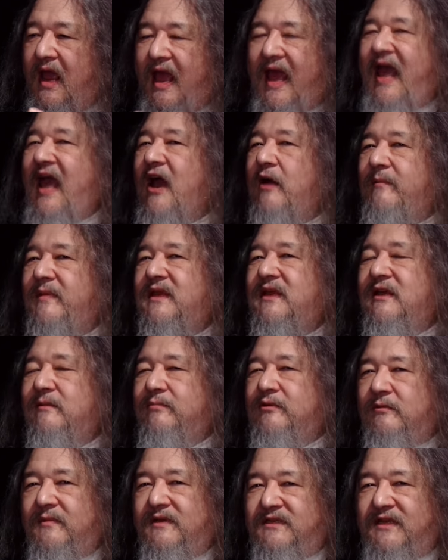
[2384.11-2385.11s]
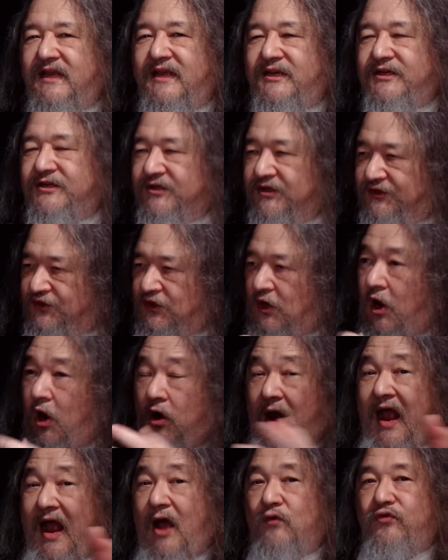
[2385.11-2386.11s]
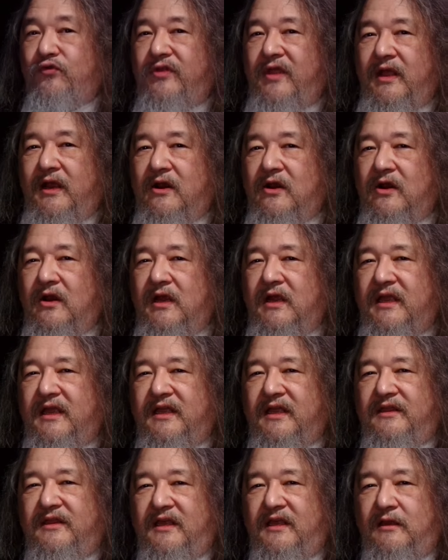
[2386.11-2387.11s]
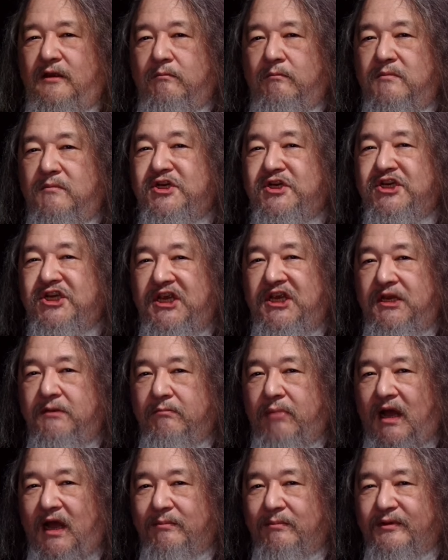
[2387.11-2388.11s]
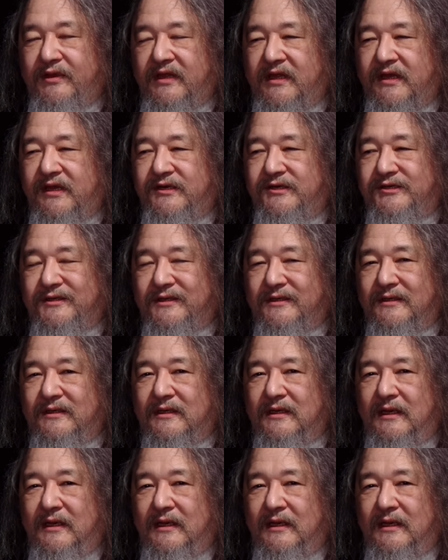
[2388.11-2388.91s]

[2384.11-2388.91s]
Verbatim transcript: how many implementations are out there in the machine population?